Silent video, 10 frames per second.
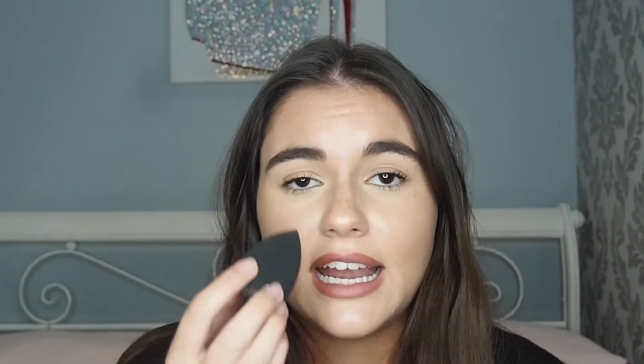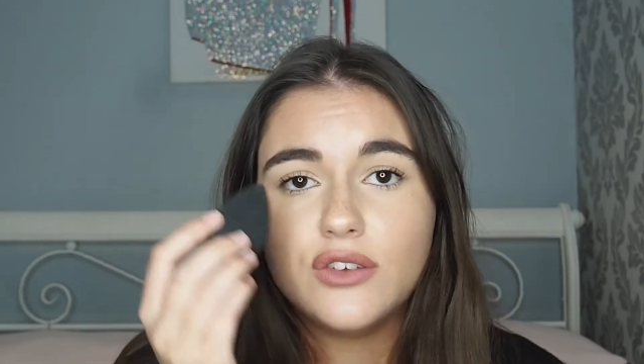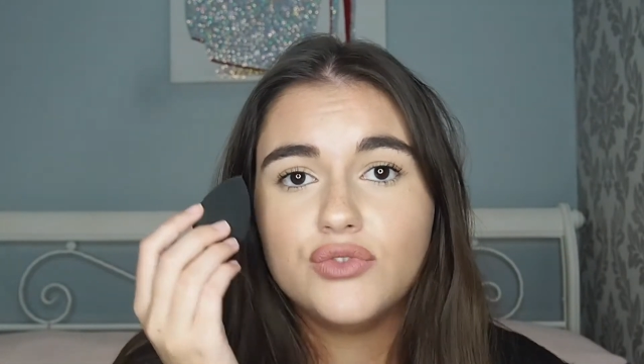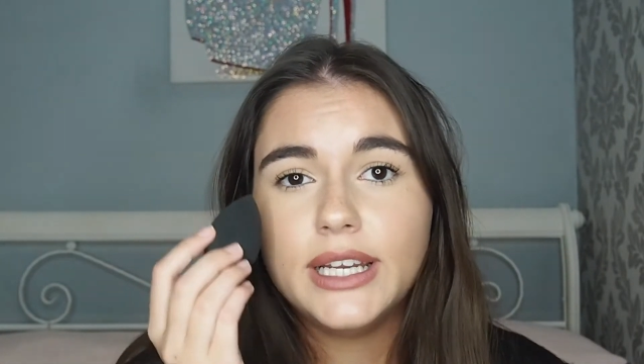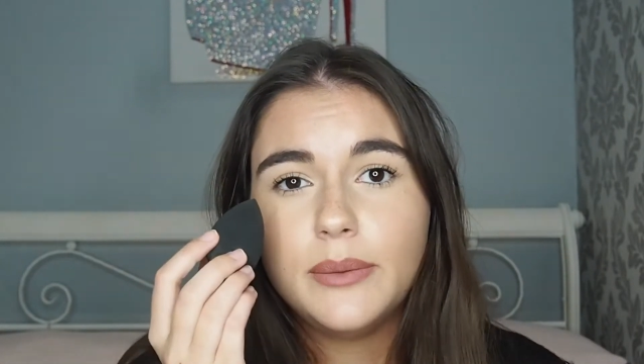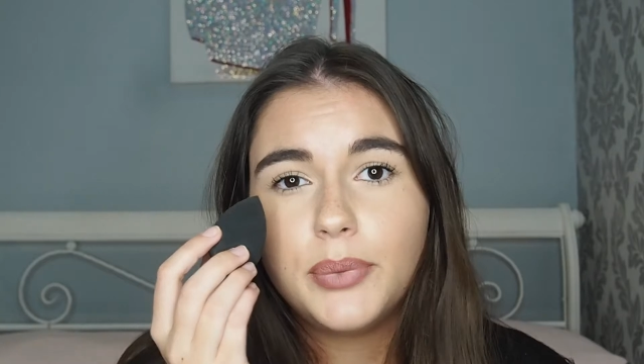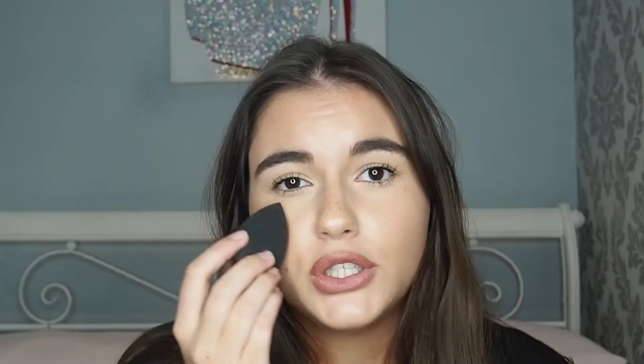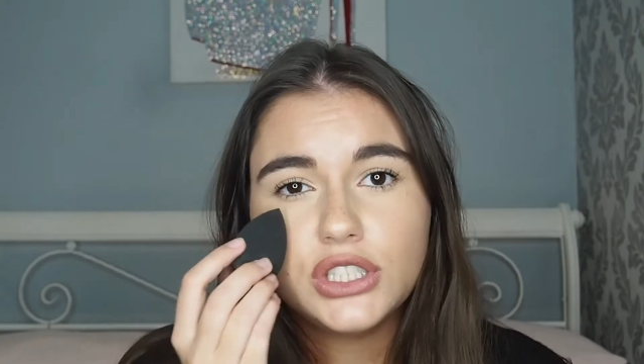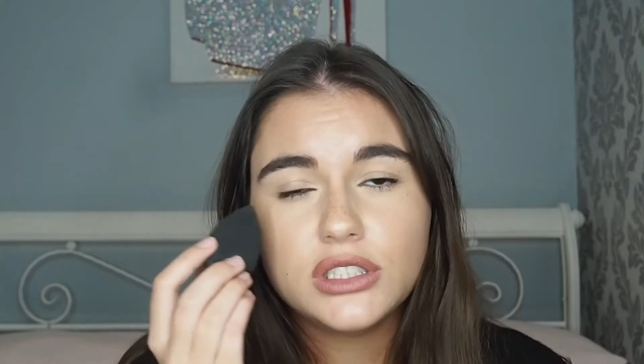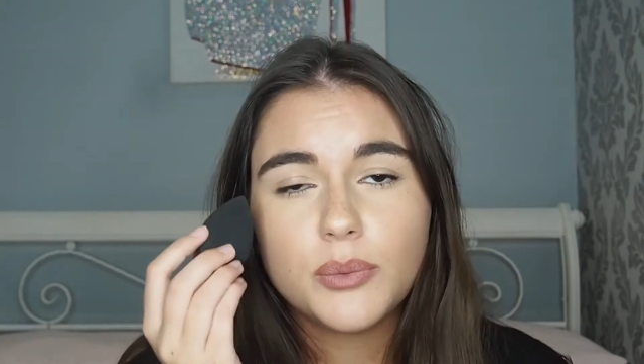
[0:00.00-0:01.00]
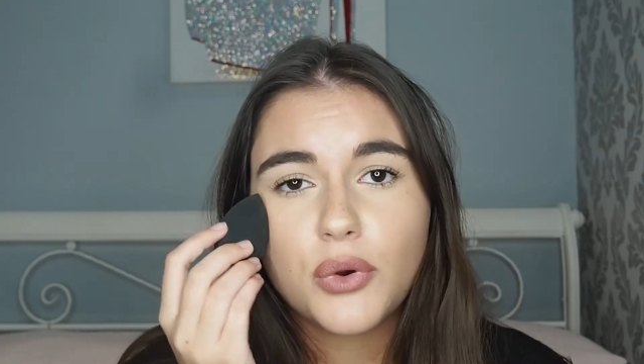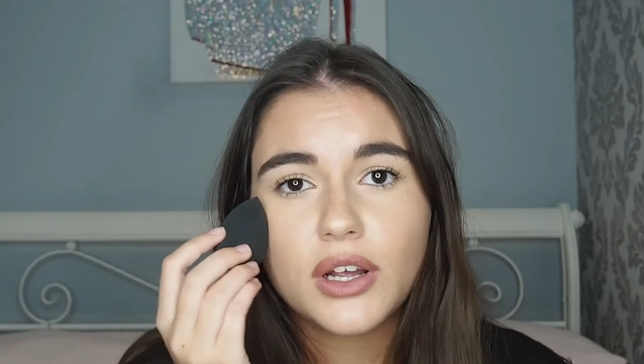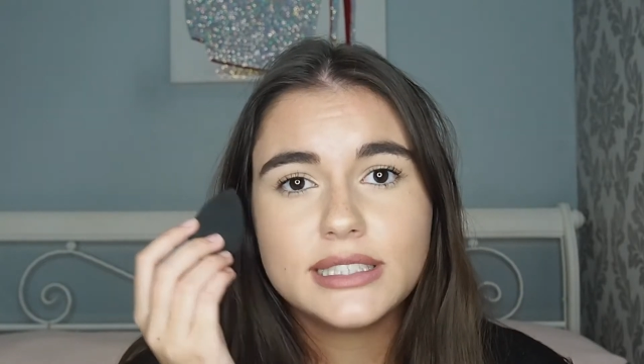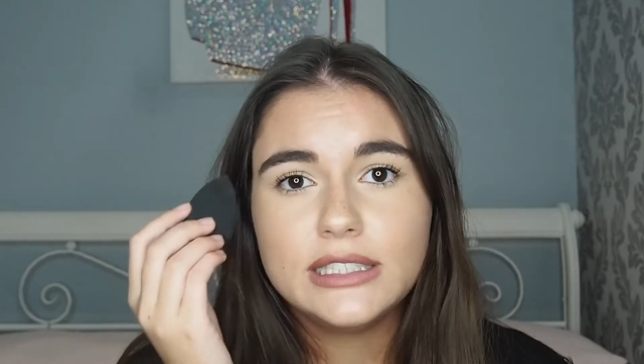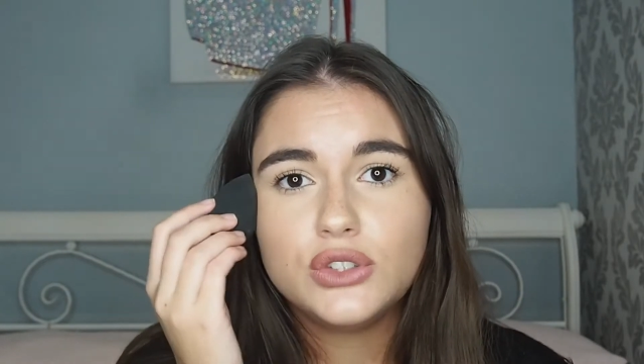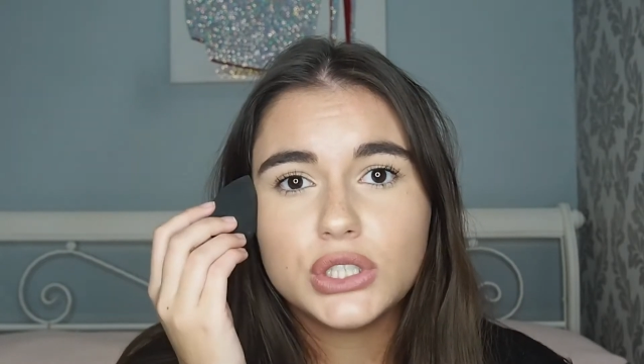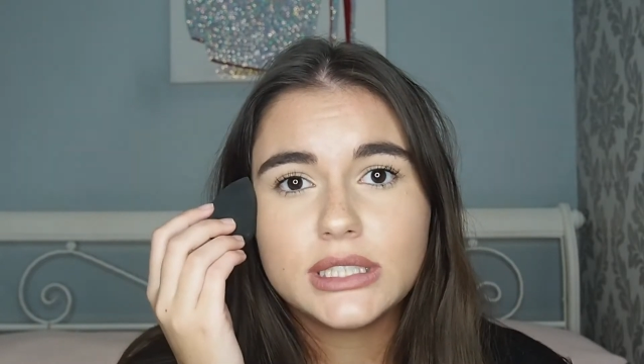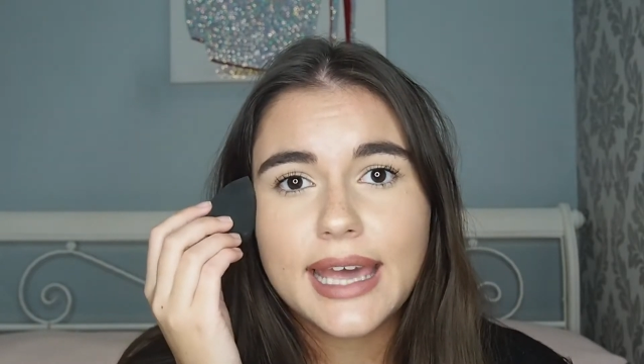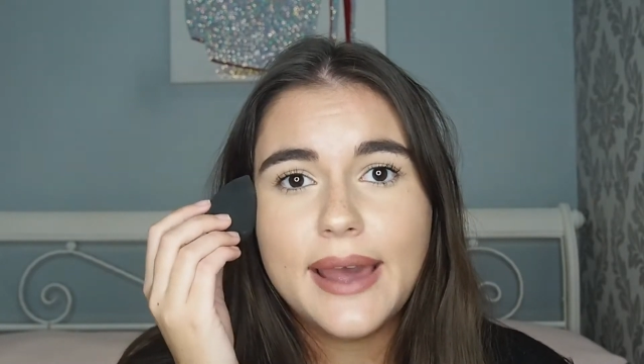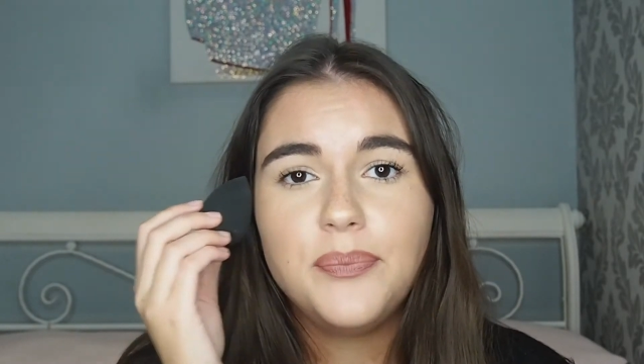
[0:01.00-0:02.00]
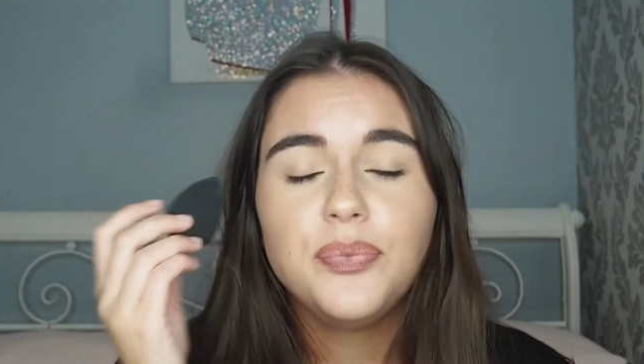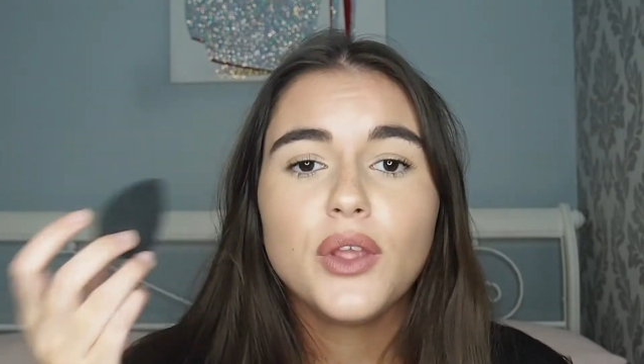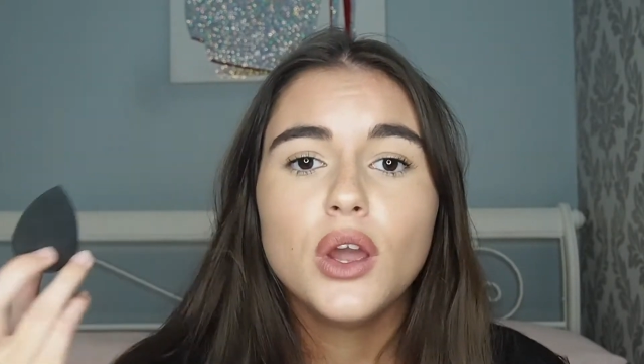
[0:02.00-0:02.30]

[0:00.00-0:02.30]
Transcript: and it really pushes the product into your skin.